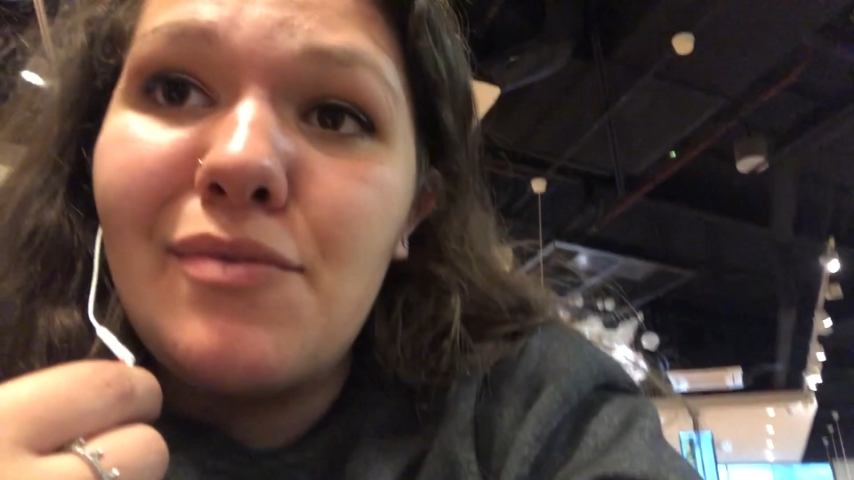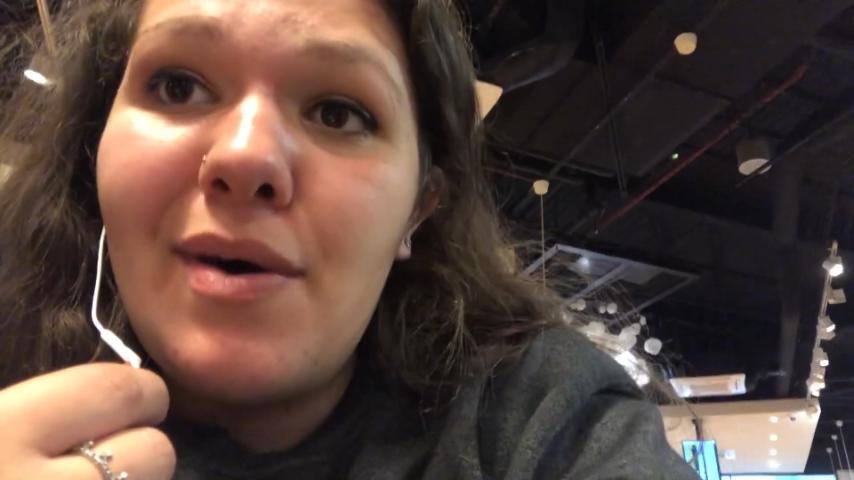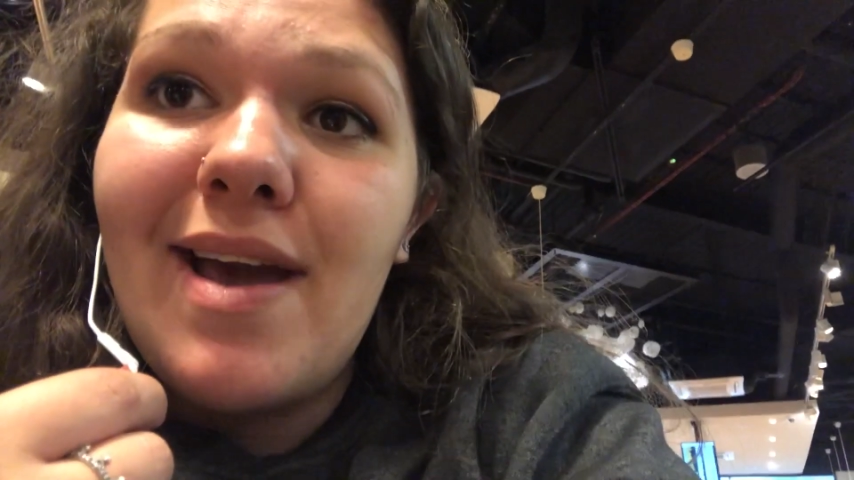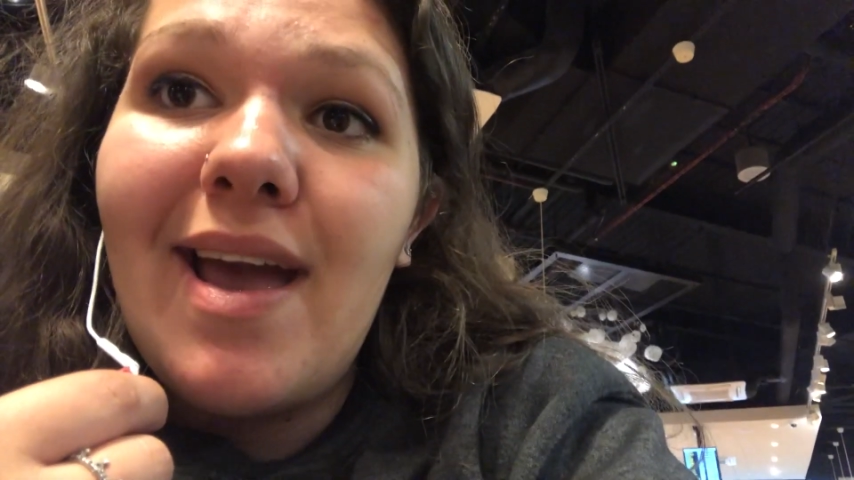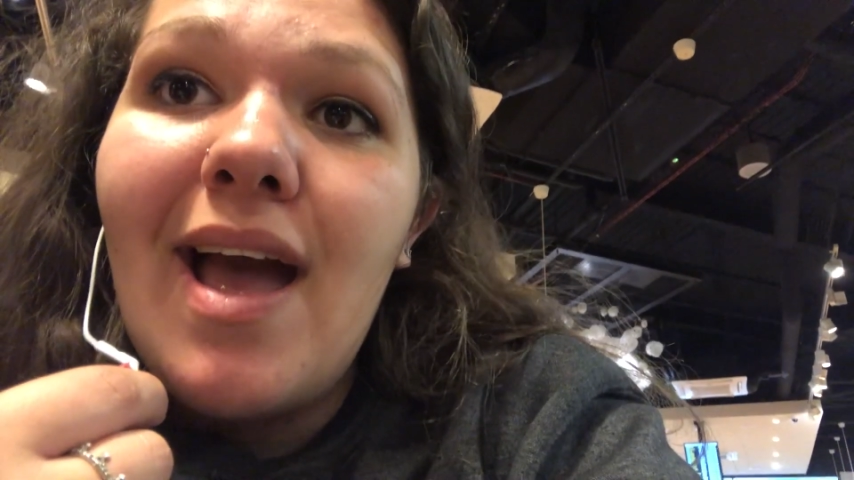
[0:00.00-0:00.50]

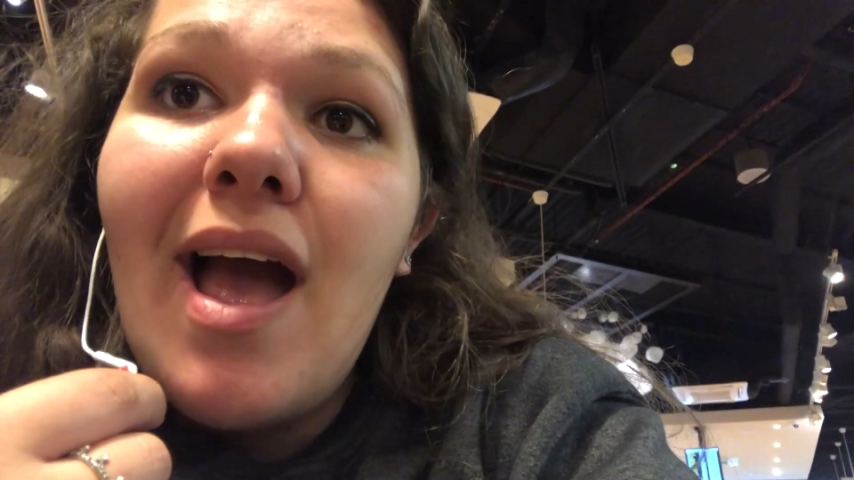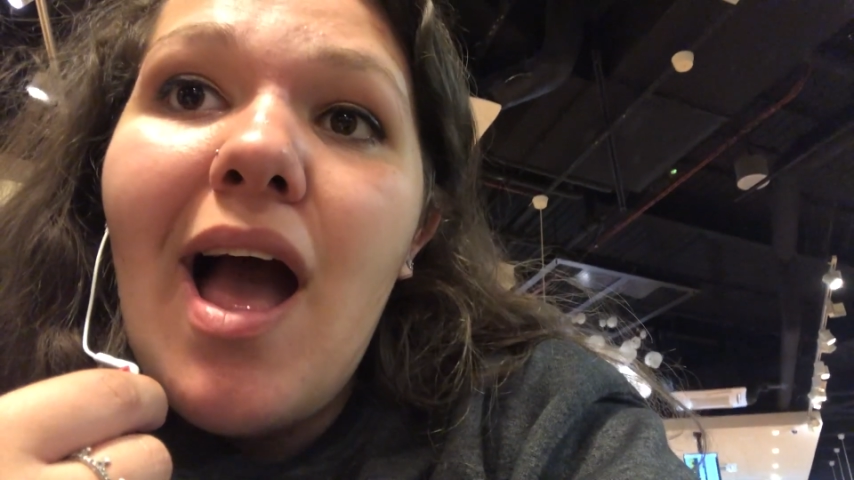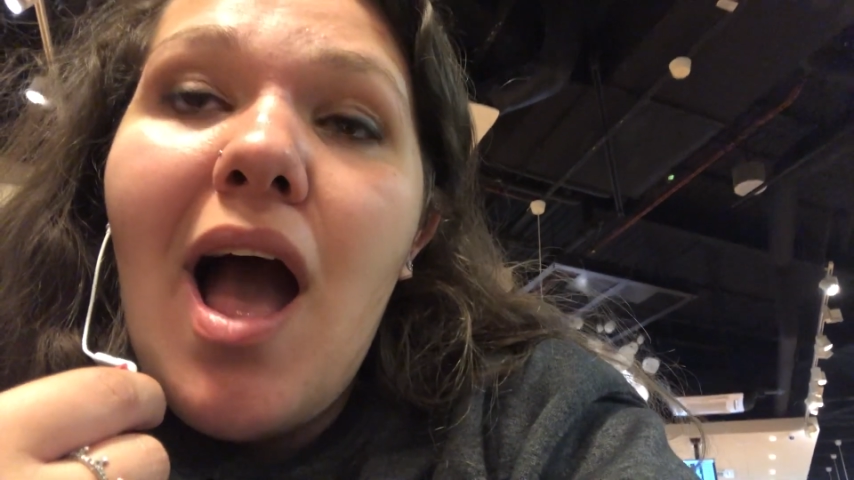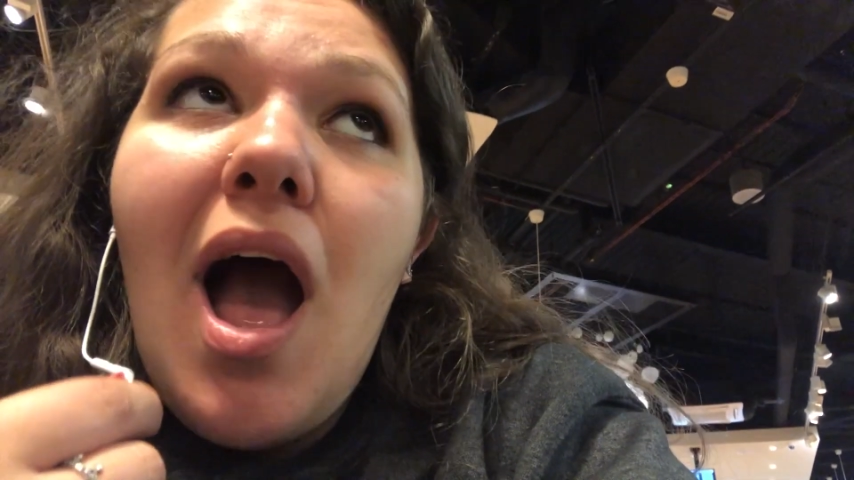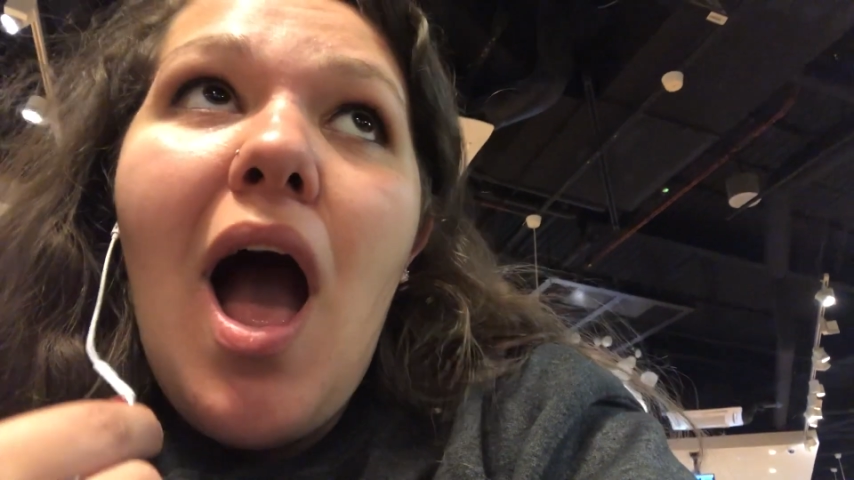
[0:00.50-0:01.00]
away.
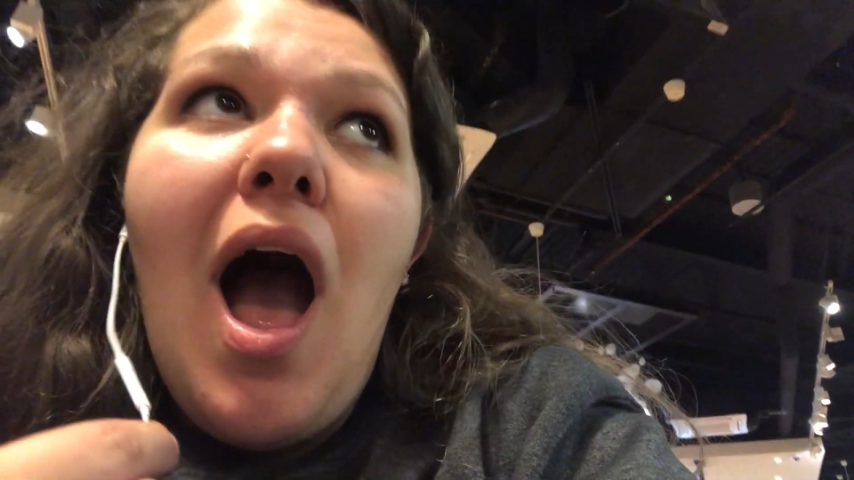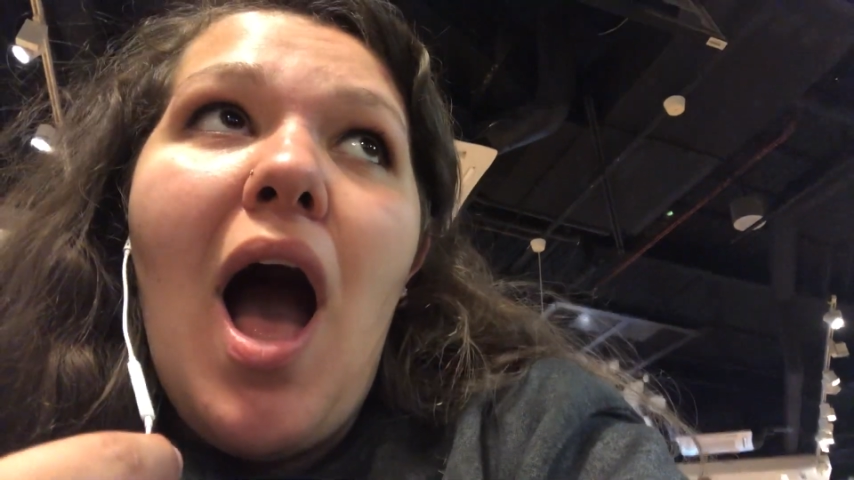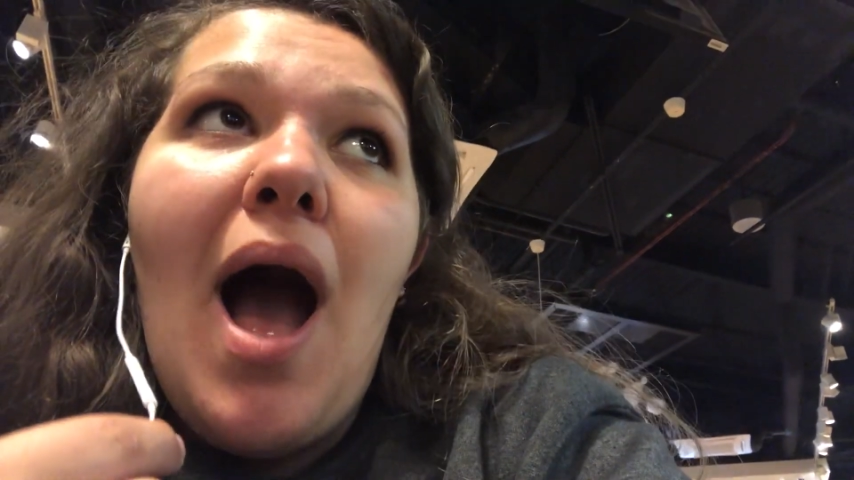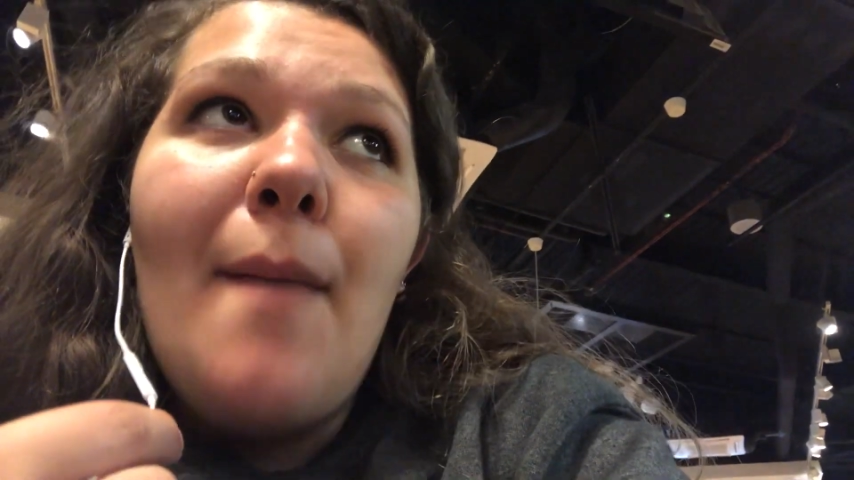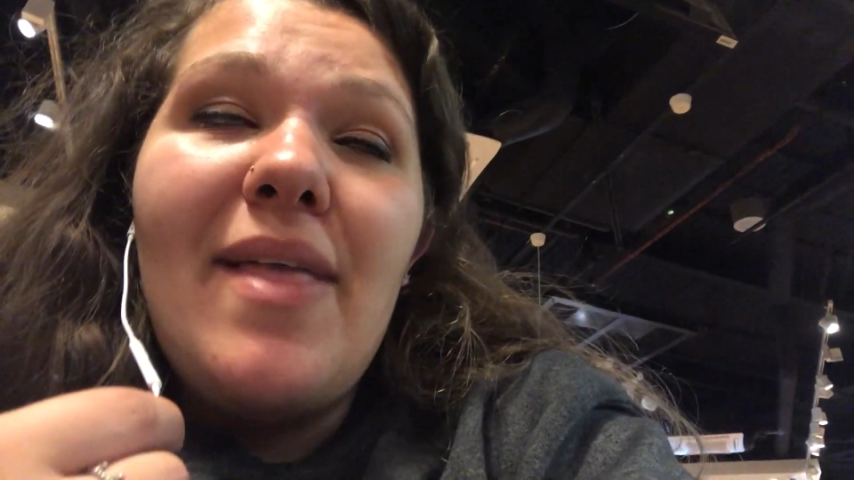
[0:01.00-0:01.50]

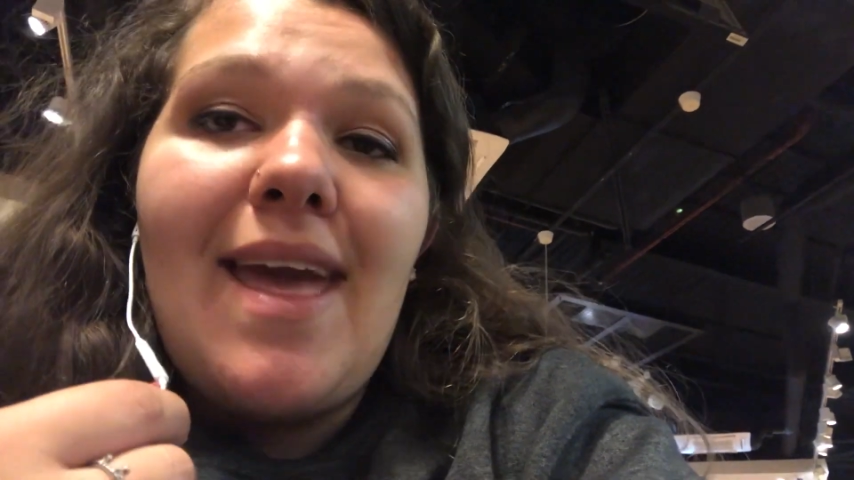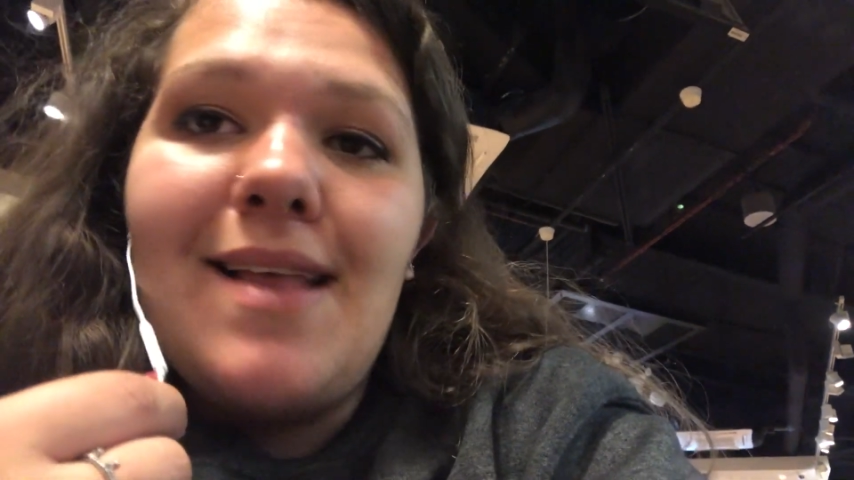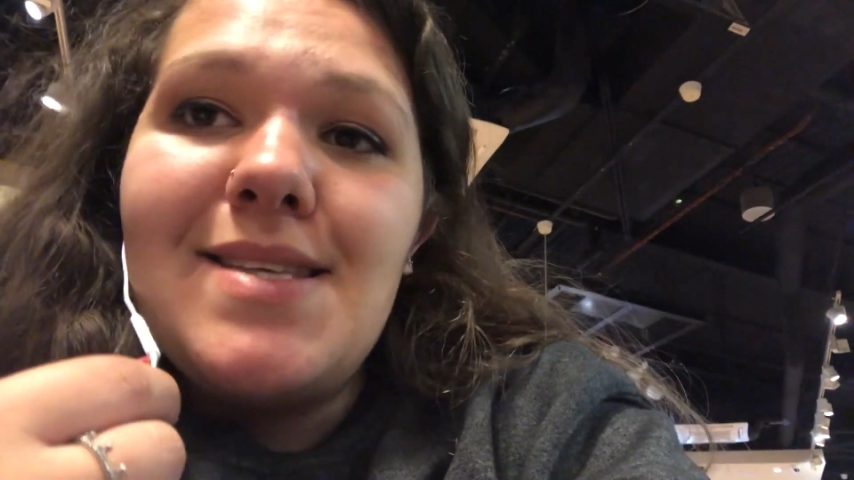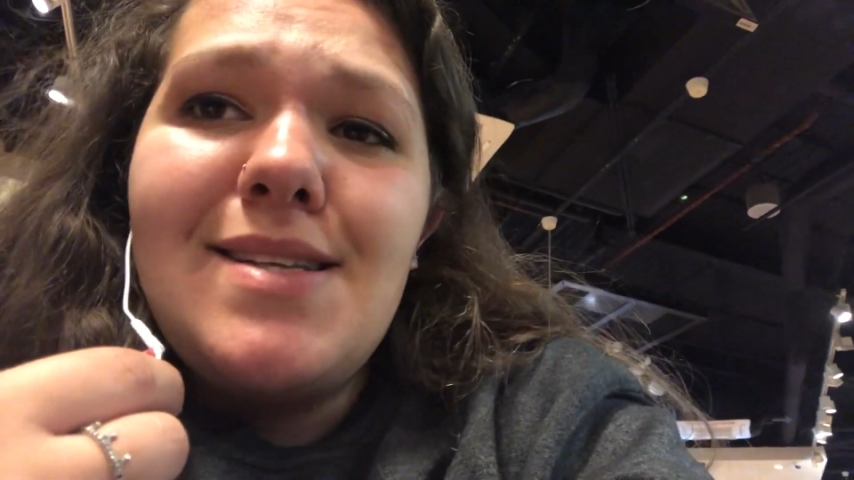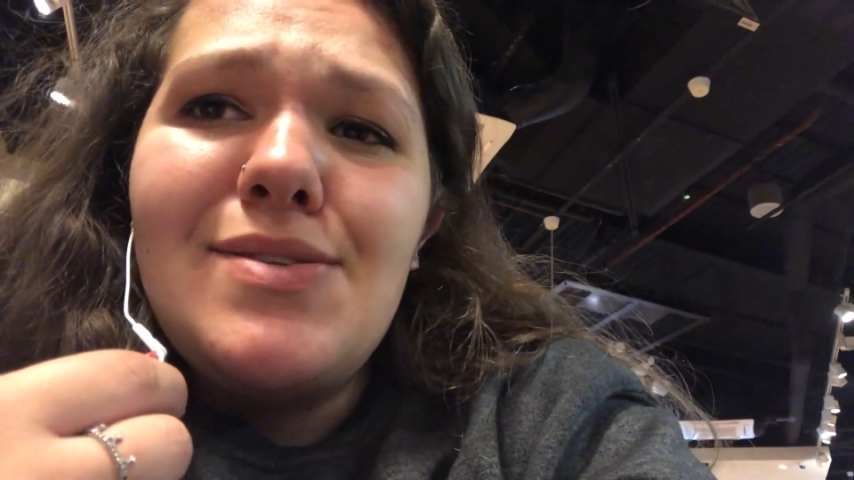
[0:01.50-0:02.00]
They canceled